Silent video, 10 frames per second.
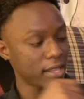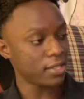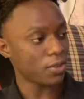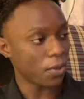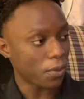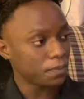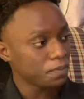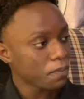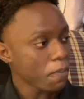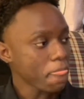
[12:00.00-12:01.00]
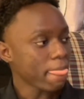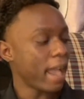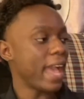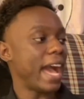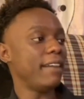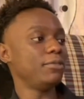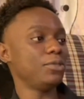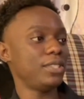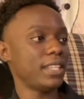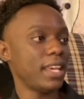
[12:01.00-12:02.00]
that's all I have to
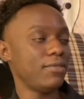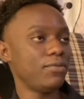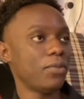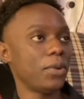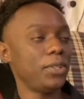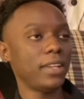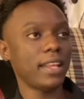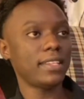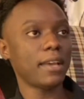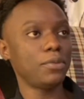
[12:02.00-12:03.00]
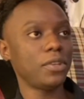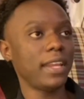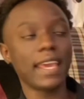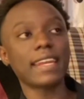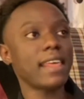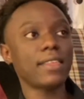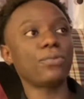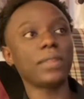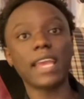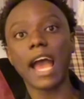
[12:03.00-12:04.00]
say for today's episode. Again, nothing
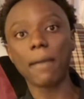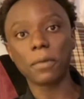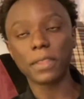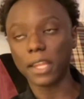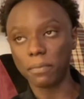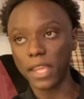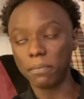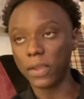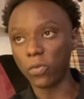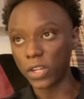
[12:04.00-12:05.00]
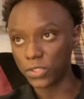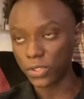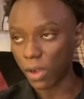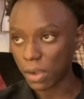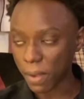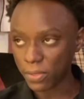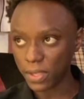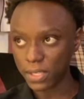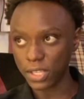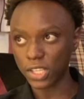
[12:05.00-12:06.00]
really happened that made me want to talk about
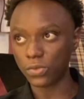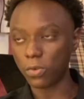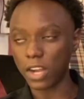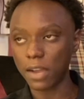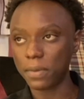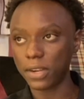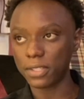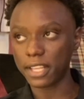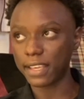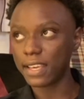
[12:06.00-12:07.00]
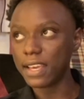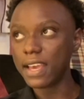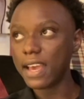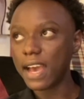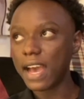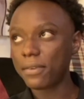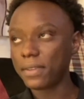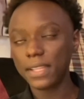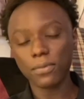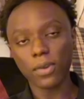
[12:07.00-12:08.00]
this. I just woke up and I was like, I
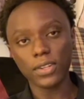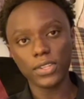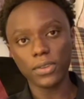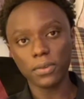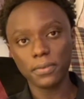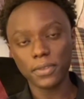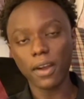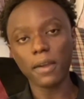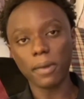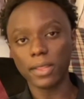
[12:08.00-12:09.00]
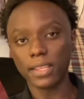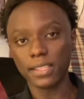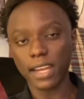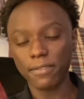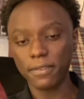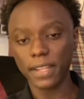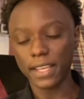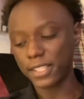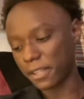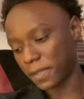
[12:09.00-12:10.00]
really want to talk about this, and I feel like
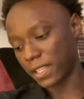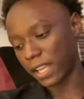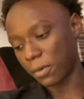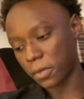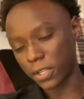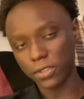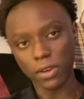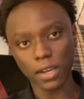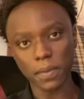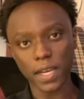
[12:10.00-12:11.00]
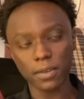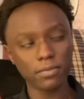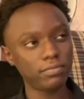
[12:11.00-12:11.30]
it's something that I want to talk about